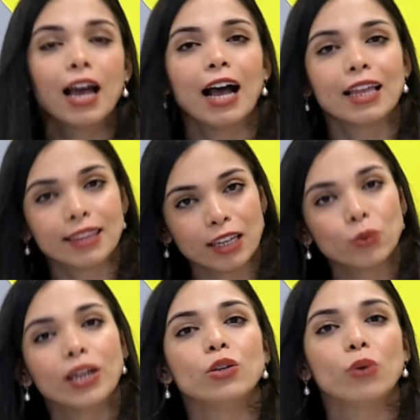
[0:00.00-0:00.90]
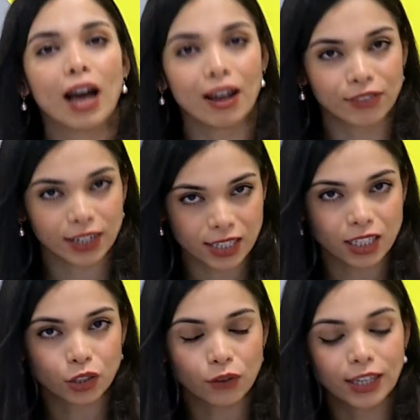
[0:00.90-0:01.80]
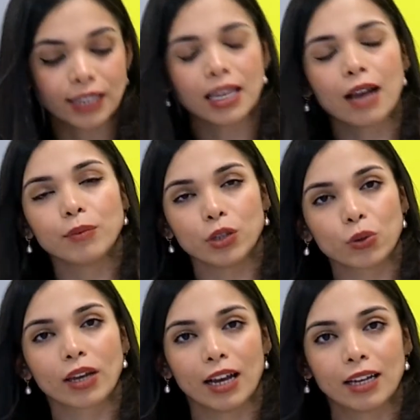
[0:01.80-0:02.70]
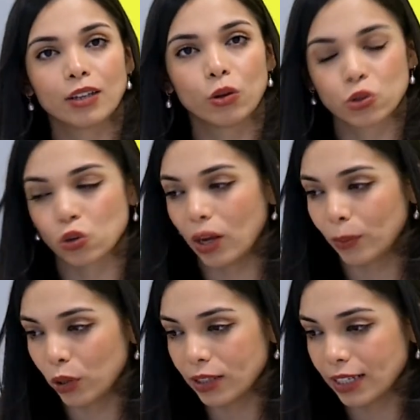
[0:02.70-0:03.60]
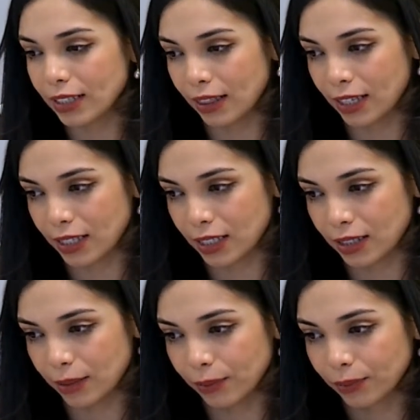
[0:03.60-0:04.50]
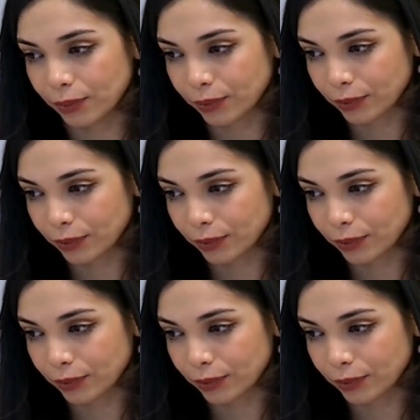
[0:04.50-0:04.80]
and then when you have the result of the exam, you can also upload it in the system.